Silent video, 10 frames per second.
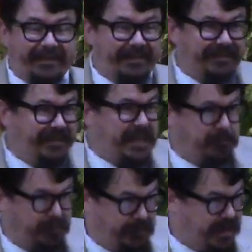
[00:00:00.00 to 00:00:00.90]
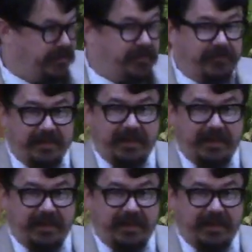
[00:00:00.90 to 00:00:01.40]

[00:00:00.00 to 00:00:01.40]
sleep because of his